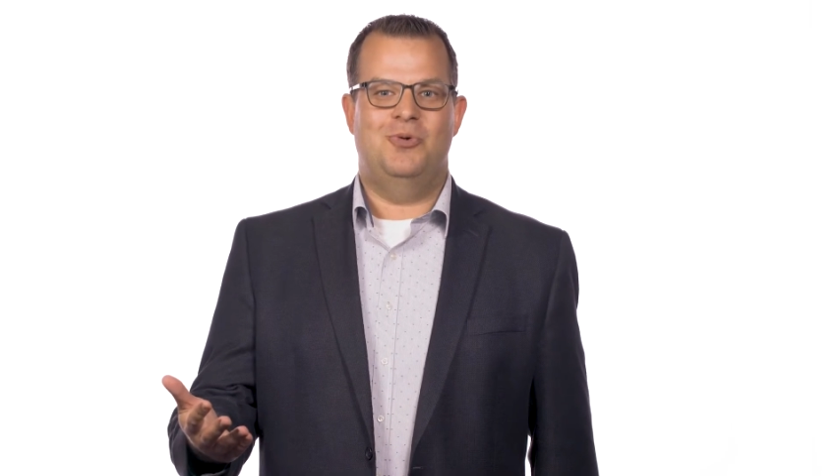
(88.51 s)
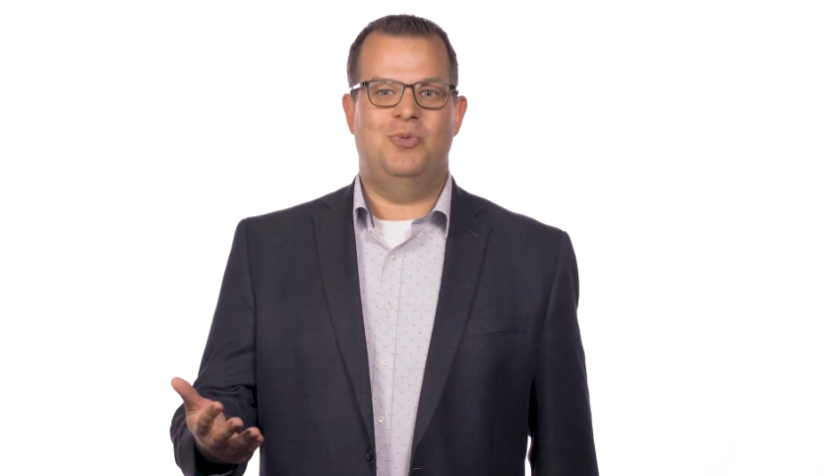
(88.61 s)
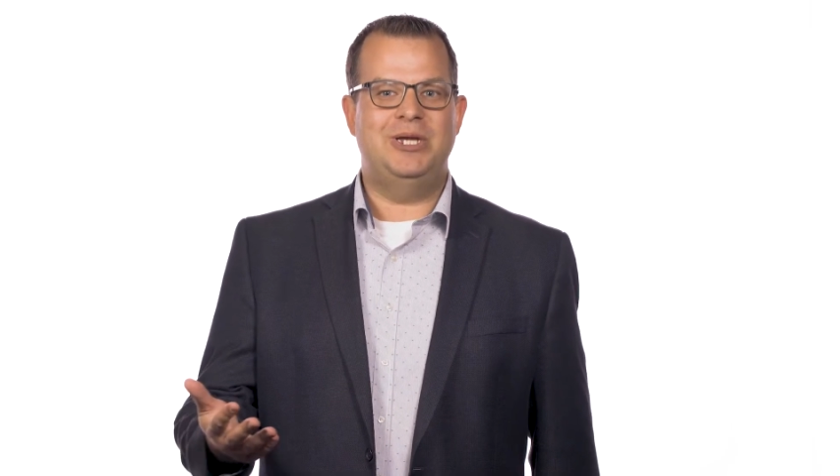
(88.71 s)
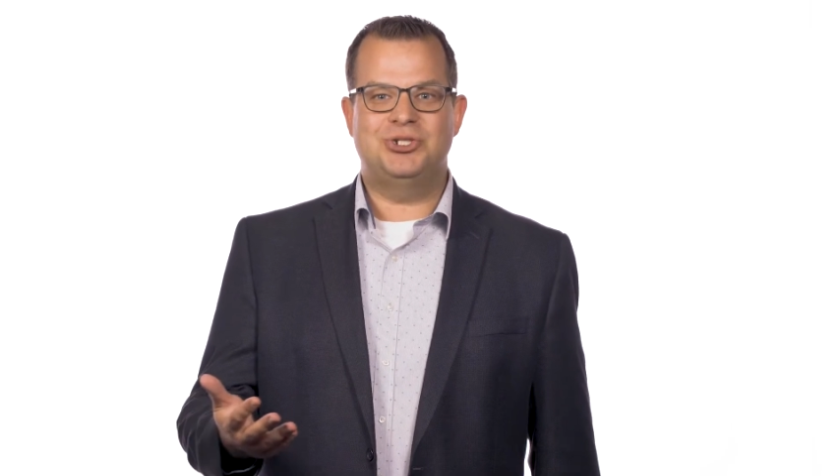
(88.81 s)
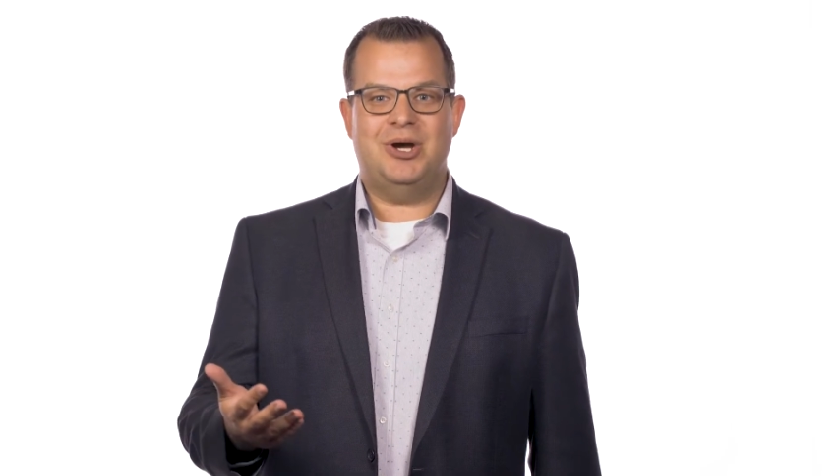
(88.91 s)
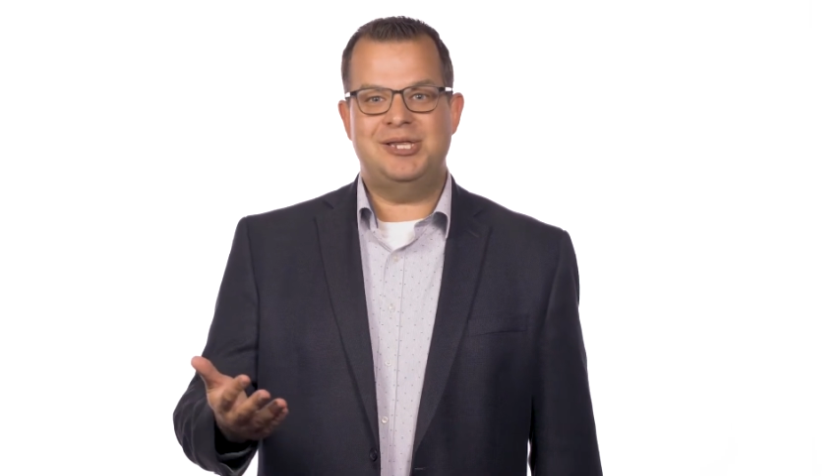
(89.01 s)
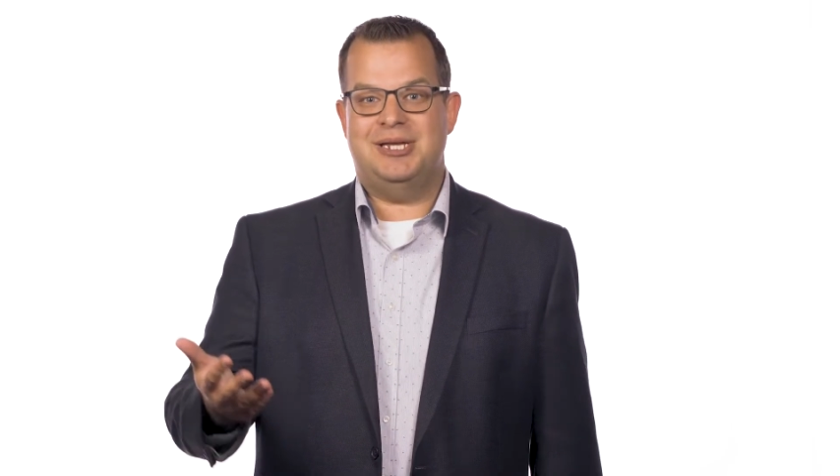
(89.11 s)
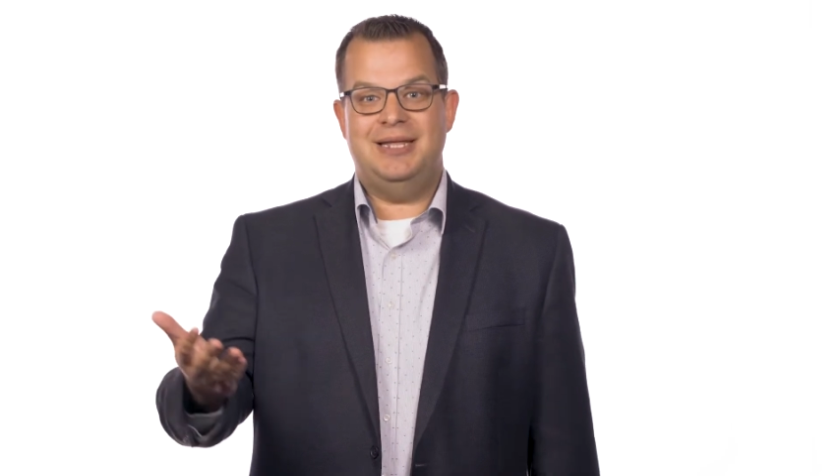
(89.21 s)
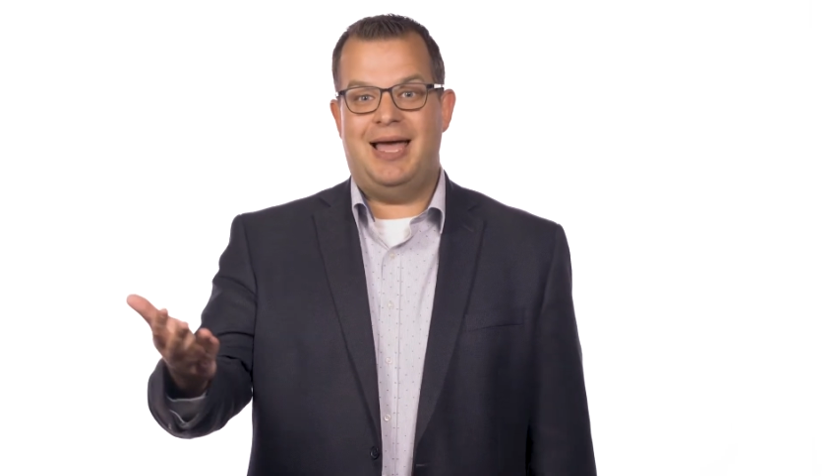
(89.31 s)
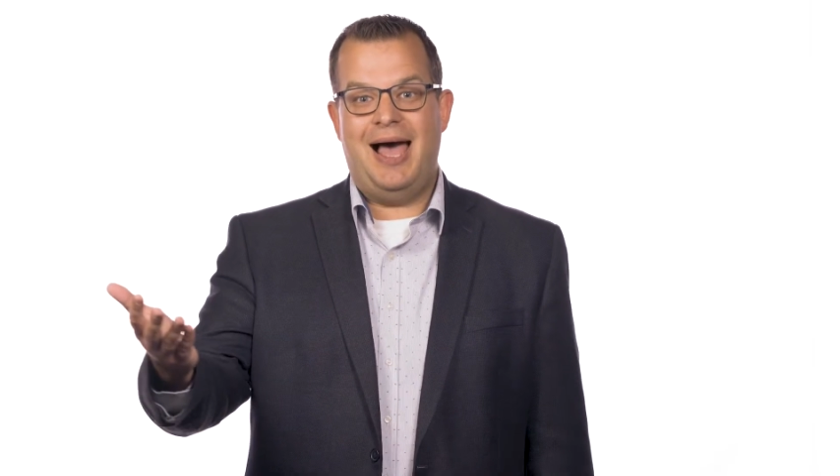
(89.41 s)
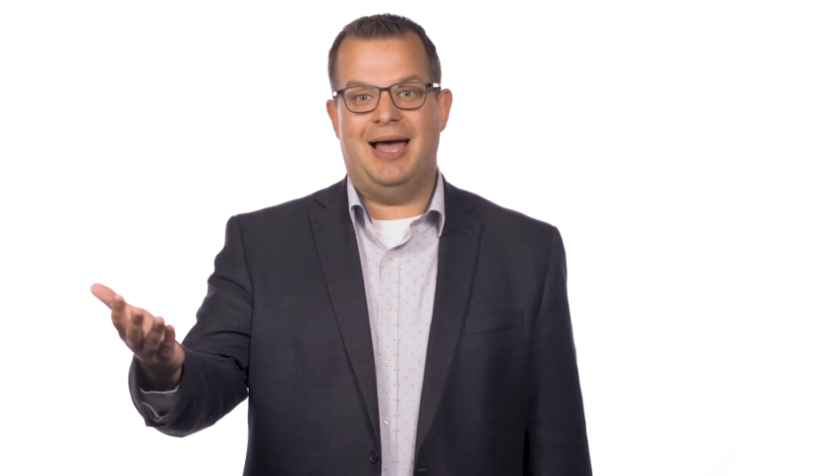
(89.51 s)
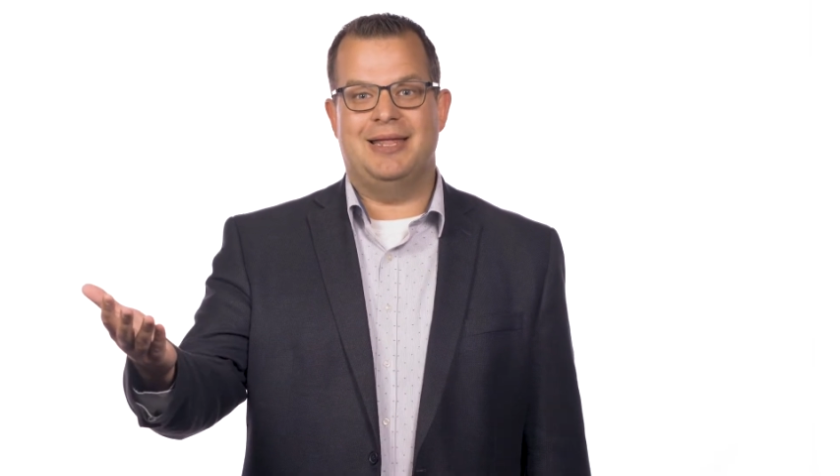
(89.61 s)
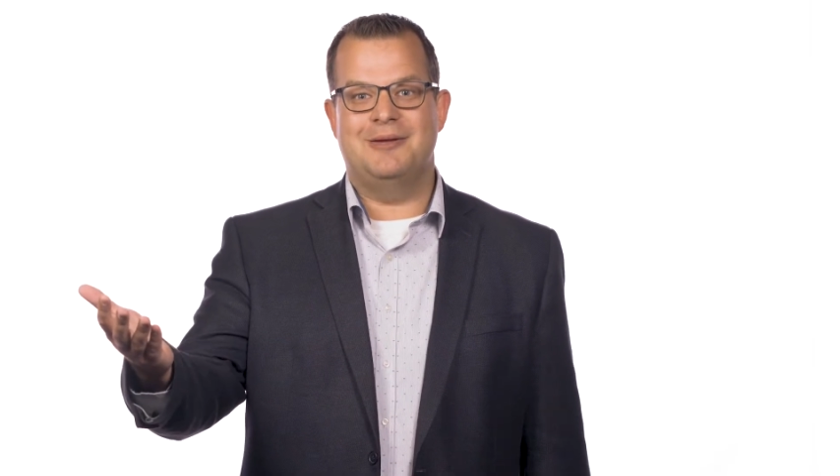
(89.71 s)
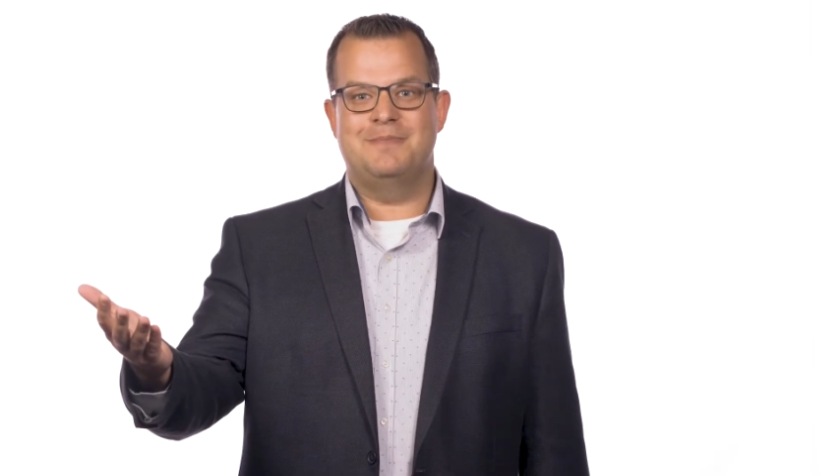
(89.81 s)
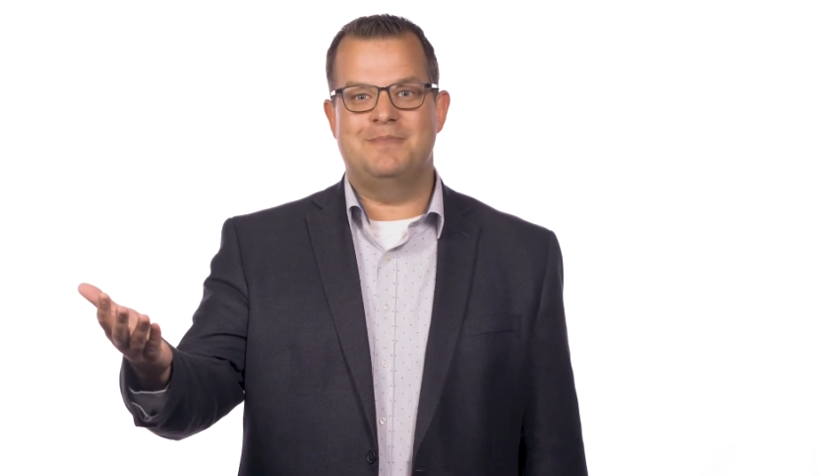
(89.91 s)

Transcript: We trust in God.